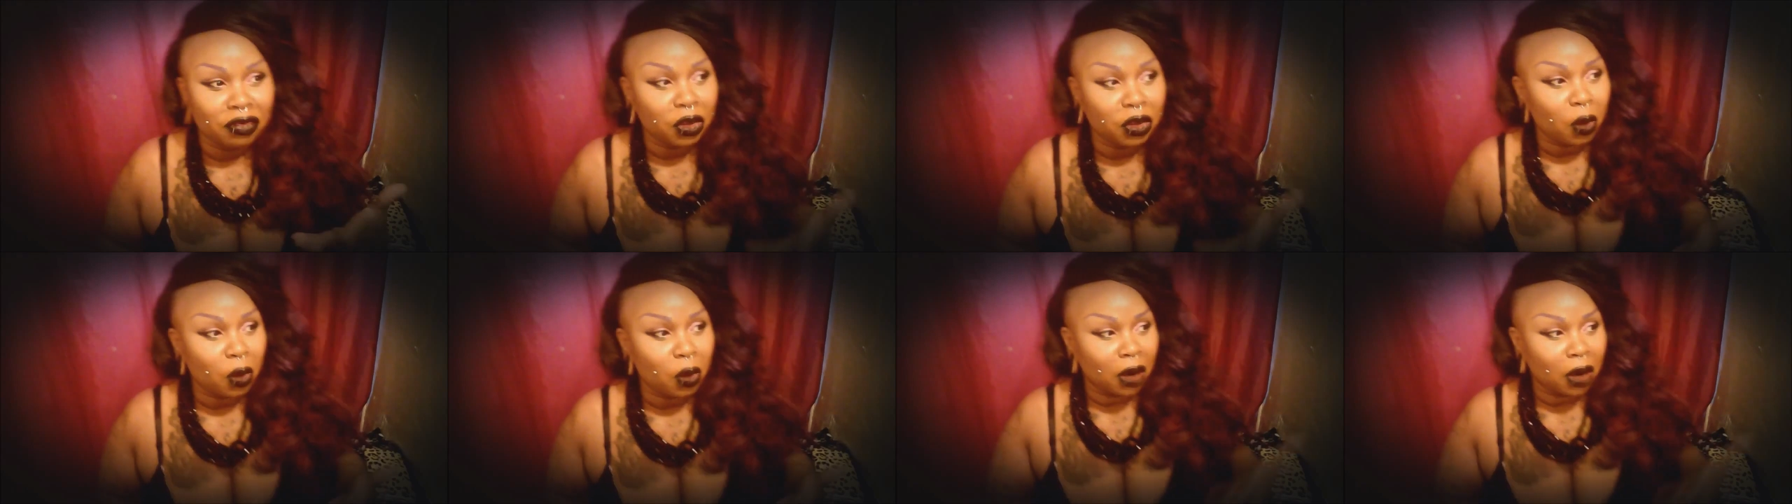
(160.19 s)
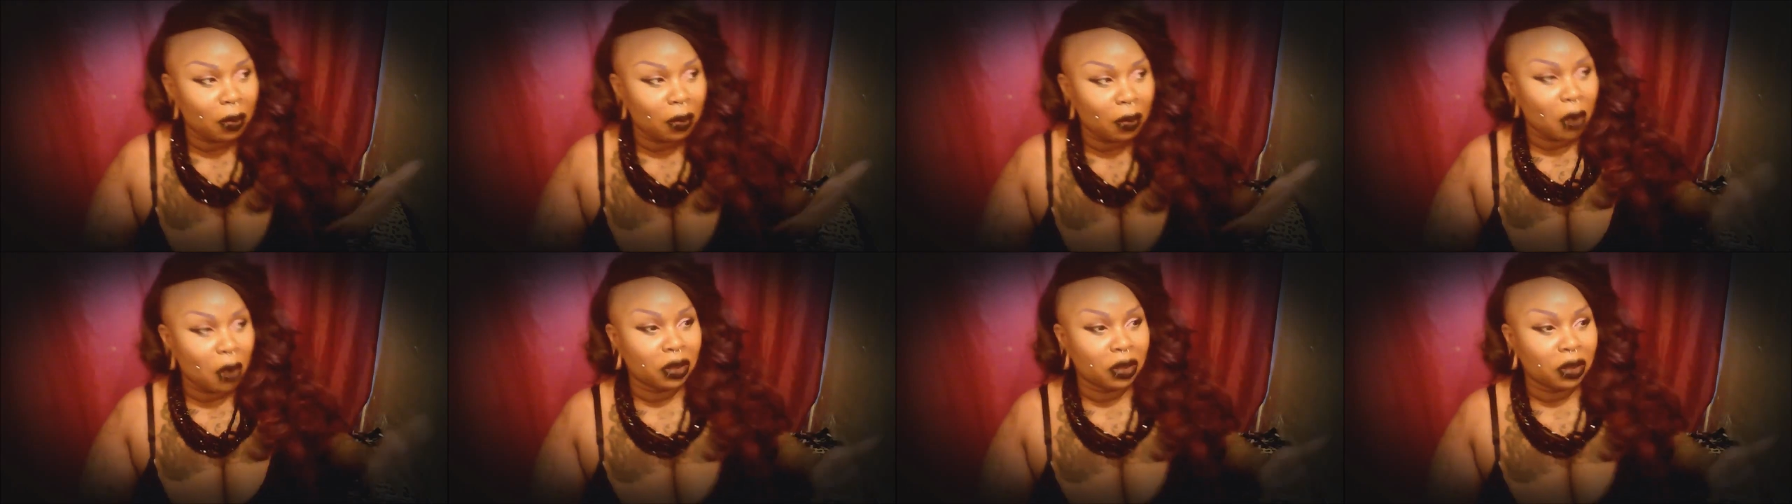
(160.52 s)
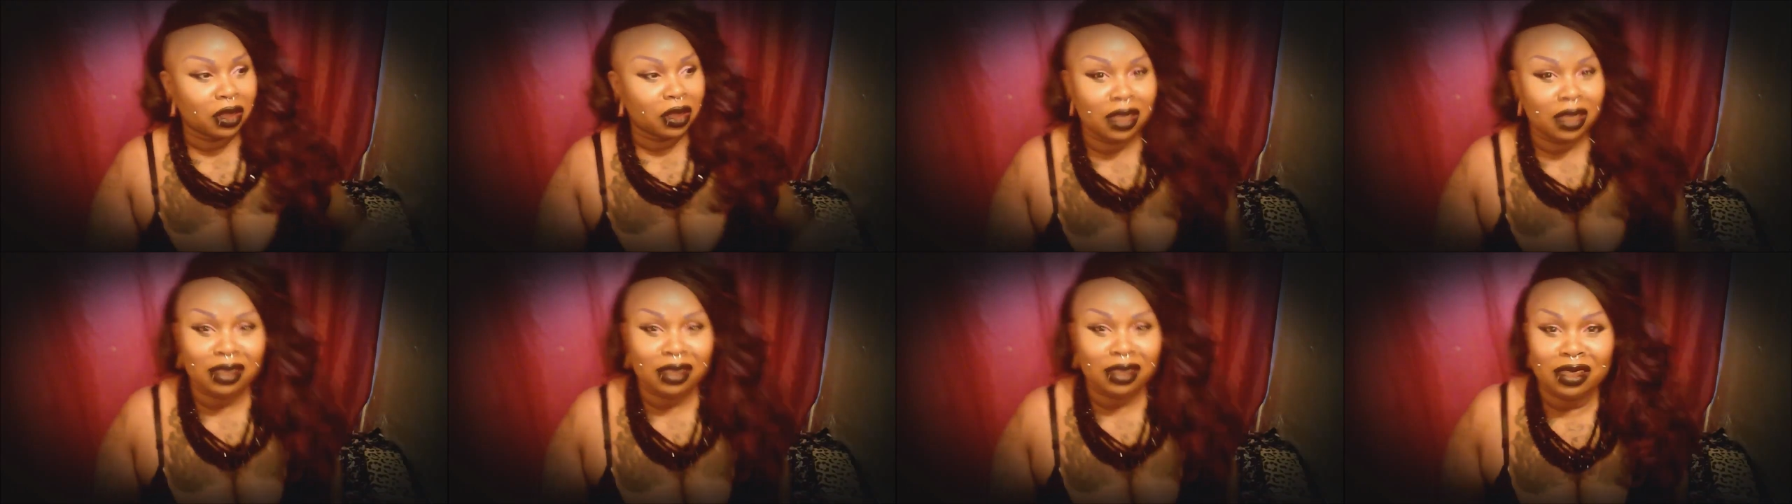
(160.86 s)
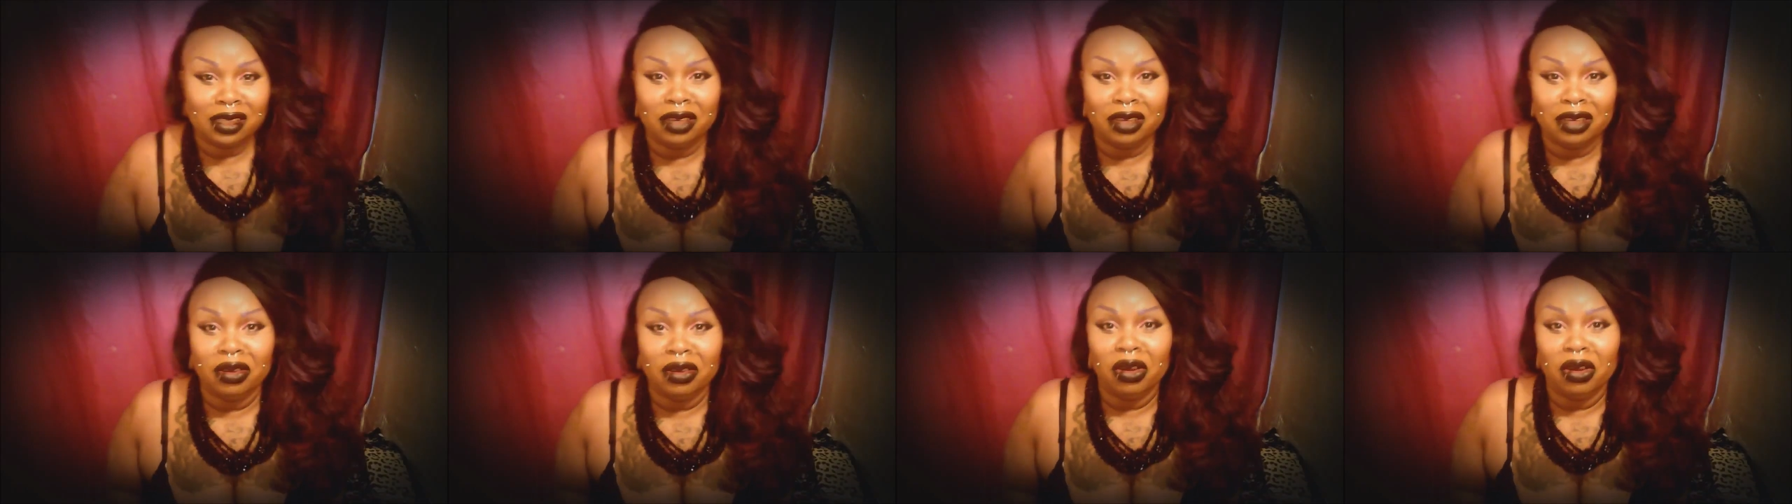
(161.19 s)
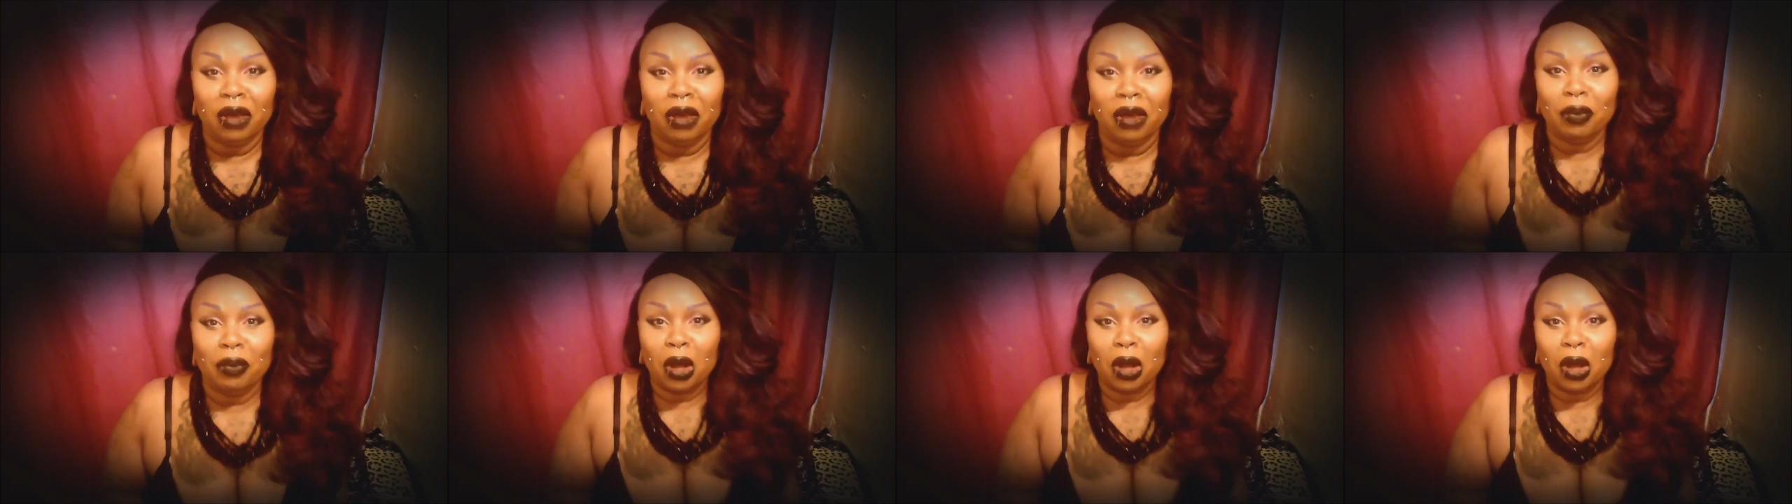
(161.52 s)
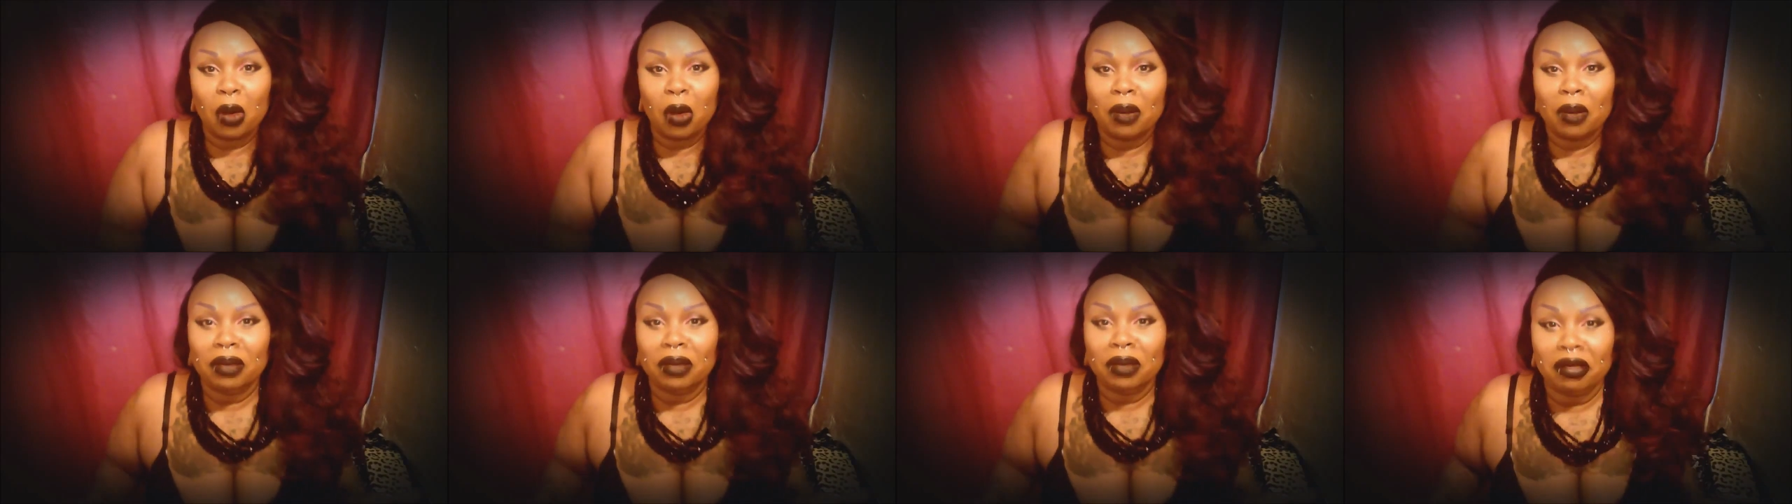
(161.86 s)
your opponent thinks that they're going to blow
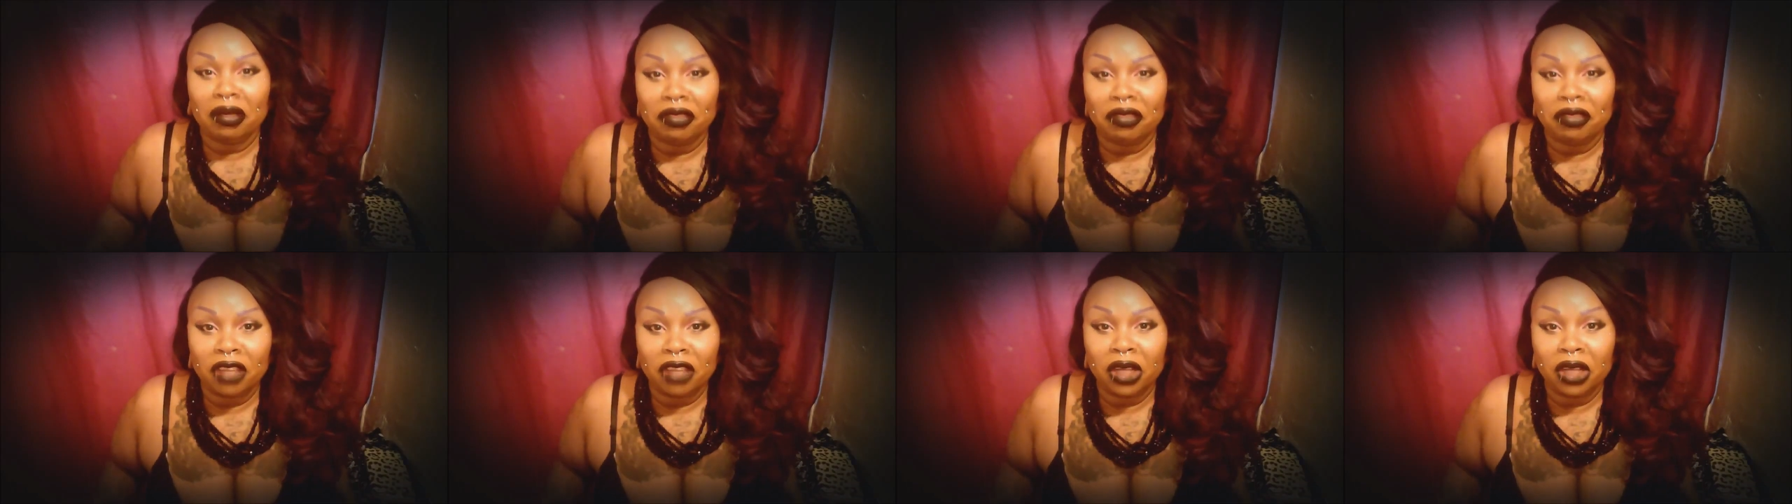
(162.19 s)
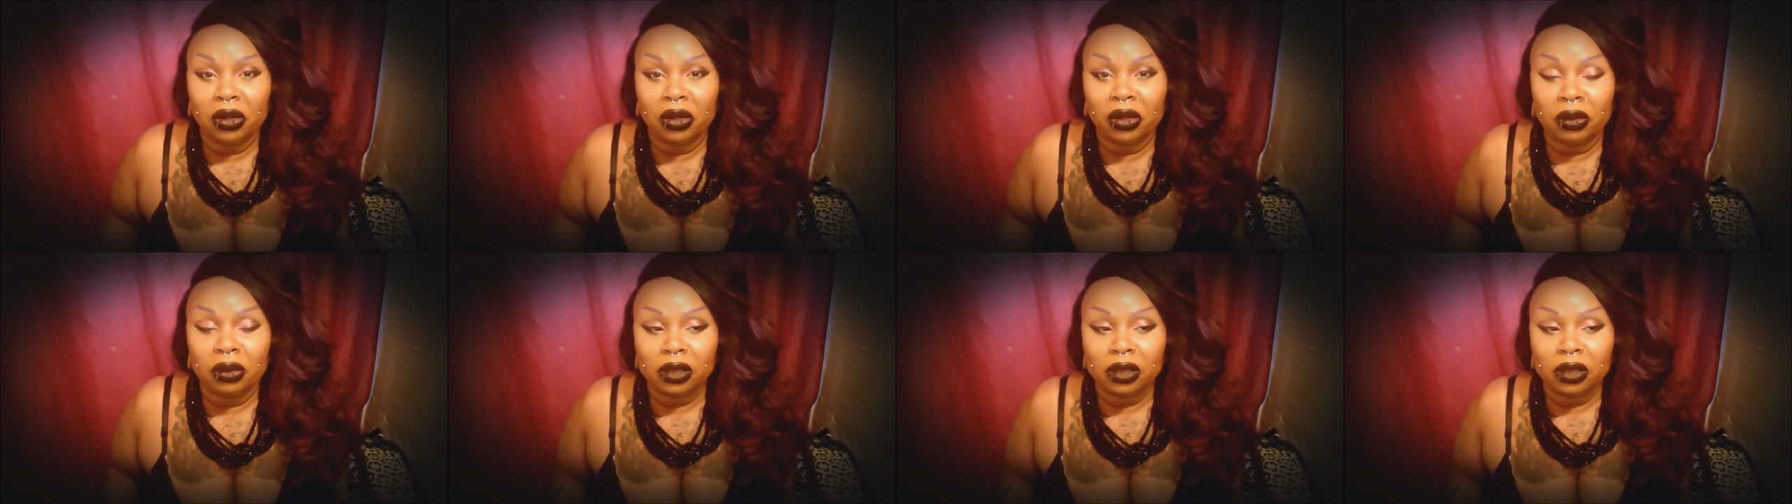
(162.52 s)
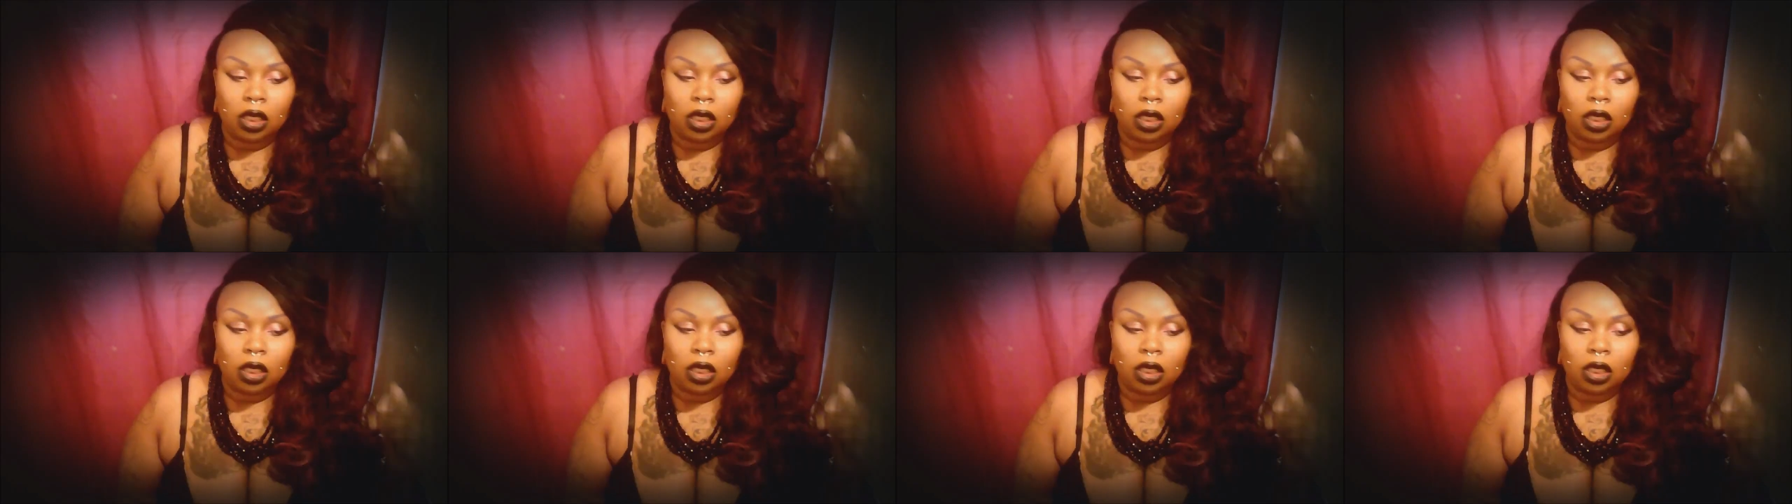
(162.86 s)
up the field,